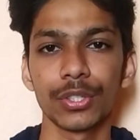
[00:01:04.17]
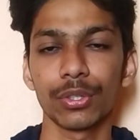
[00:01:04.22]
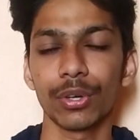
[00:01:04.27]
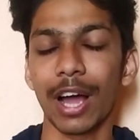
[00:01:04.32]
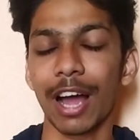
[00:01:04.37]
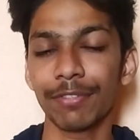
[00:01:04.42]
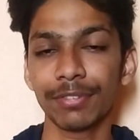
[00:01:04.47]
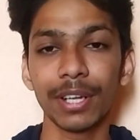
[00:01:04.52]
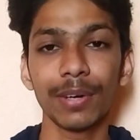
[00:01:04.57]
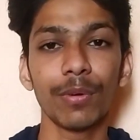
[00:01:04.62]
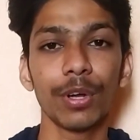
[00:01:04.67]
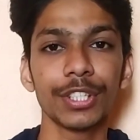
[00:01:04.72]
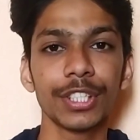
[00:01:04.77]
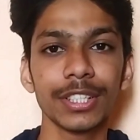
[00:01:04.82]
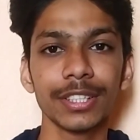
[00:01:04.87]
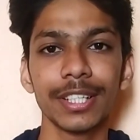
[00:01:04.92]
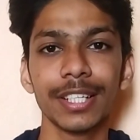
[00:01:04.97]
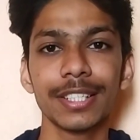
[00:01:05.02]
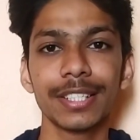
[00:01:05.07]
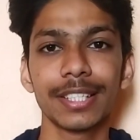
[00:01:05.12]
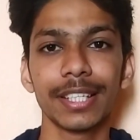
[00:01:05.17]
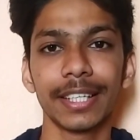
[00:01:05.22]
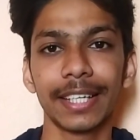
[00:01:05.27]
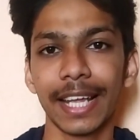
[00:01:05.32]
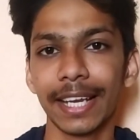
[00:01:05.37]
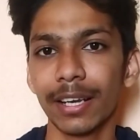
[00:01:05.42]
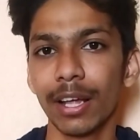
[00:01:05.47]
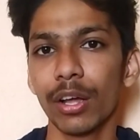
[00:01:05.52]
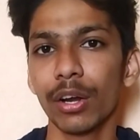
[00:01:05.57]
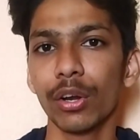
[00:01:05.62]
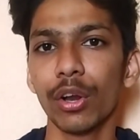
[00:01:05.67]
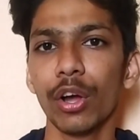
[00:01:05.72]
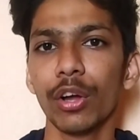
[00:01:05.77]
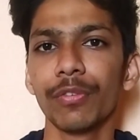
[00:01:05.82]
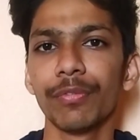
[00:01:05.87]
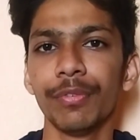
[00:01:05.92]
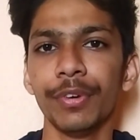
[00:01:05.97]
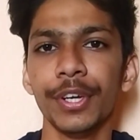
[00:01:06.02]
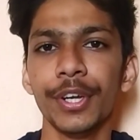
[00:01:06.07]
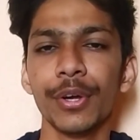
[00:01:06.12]
So after watching this 10 hour
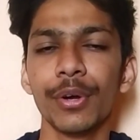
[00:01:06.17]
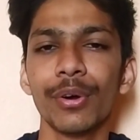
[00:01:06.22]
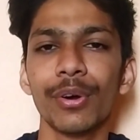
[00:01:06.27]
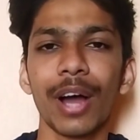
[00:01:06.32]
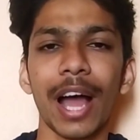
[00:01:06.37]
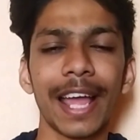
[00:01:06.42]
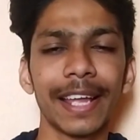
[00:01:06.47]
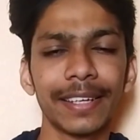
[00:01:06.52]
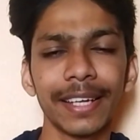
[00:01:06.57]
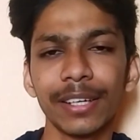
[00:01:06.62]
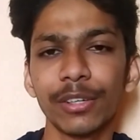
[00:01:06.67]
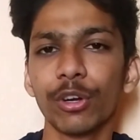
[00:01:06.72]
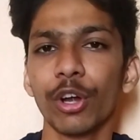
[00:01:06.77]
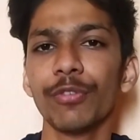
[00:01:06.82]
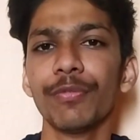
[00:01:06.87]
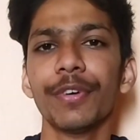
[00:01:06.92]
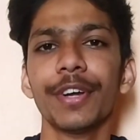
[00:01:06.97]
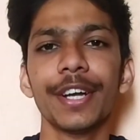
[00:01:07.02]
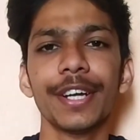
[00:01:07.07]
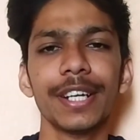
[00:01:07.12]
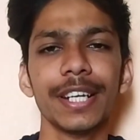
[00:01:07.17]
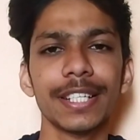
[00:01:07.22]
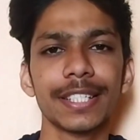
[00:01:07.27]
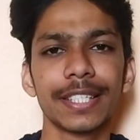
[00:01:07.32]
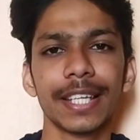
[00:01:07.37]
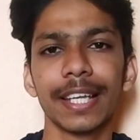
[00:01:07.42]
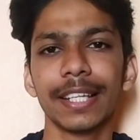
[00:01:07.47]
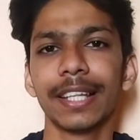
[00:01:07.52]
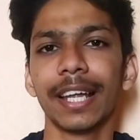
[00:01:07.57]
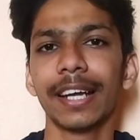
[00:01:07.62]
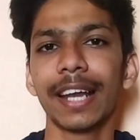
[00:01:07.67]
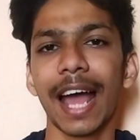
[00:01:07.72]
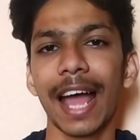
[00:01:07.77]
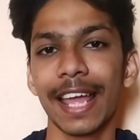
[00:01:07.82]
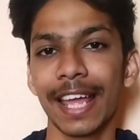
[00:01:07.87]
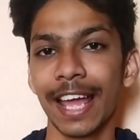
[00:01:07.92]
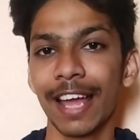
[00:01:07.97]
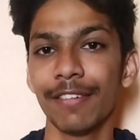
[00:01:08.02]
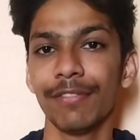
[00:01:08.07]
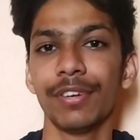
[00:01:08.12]
long video, I can confidently say that
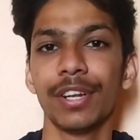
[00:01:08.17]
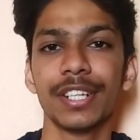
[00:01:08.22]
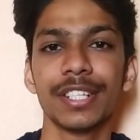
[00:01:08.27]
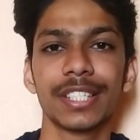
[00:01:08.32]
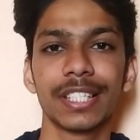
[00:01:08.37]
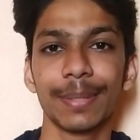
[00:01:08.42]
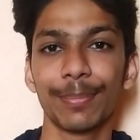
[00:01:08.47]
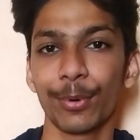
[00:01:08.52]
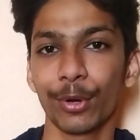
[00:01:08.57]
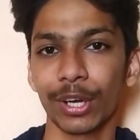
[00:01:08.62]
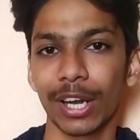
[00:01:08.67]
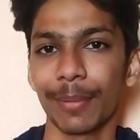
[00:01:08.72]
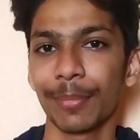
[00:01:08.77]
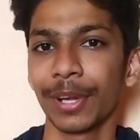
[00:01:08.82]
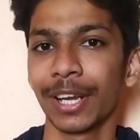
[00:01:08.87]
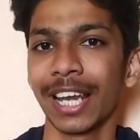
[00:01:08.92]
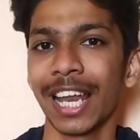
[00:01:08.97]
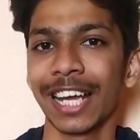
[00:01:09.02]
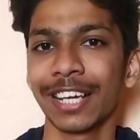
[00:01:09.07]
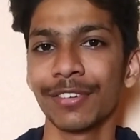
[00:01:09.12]
I have learned C programming